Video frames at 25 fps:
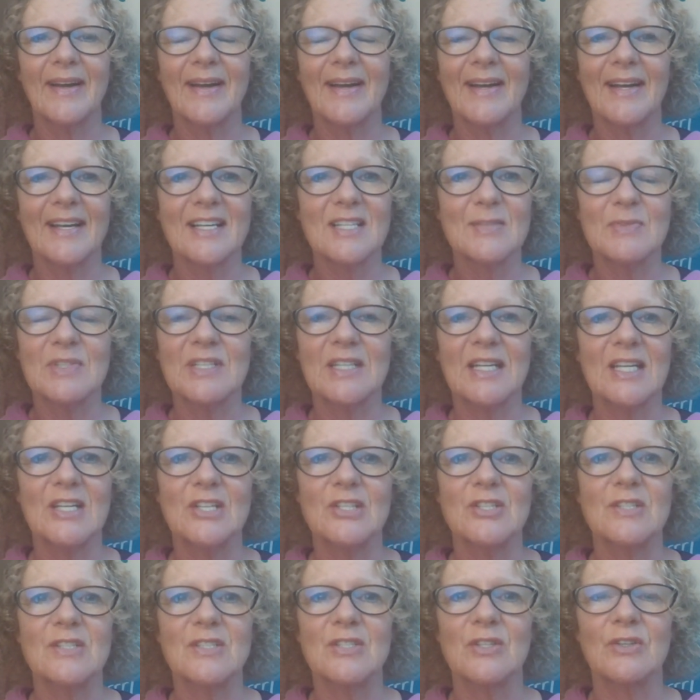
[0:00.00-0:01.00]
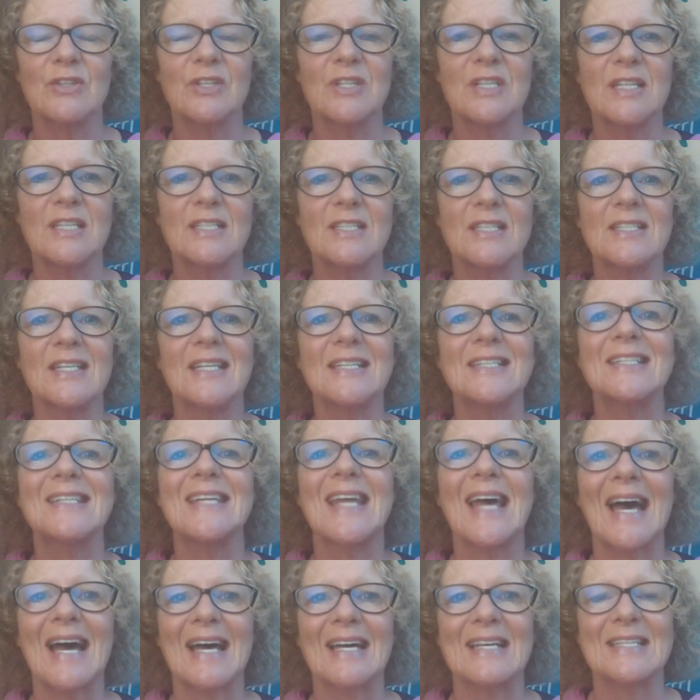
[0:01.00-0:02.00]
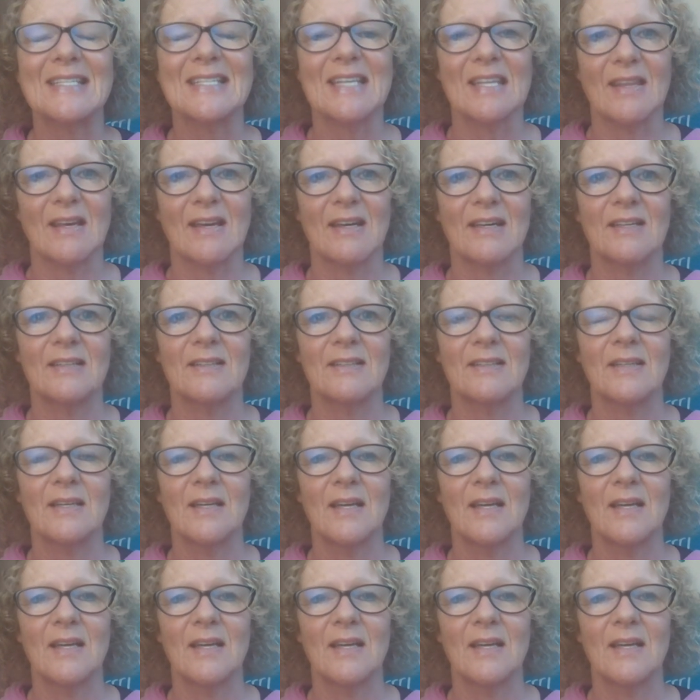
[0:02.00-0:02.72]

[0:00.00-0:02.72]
Explanation's not needed. I didn't ask that.